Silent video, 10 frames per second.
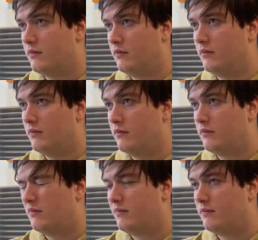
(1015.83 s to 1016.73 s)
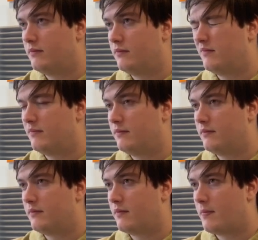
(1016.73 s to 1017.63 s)

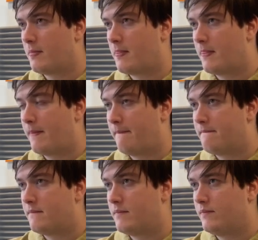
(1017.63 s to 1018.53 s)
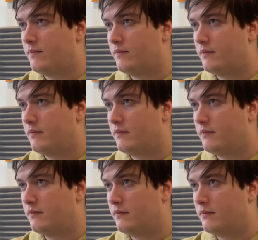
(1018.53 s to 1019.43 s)

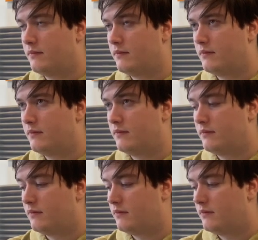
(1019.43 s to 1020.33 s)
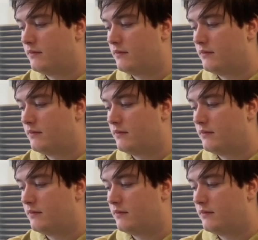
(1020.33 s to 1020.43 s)
(silent)